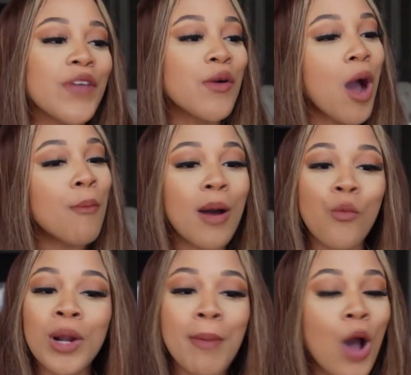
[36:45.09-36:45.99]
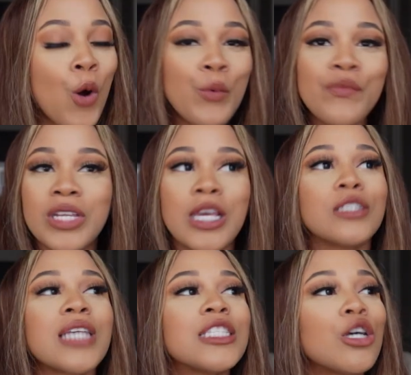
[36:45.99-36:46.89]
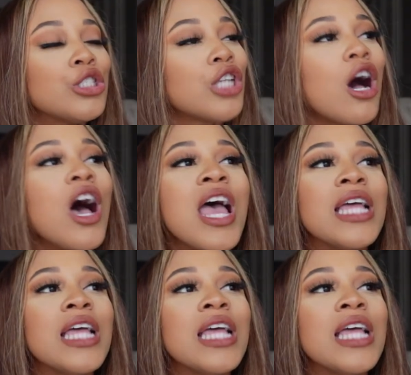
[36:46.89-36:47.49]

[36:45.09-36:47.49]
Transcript: In one of my old videos, I told y'all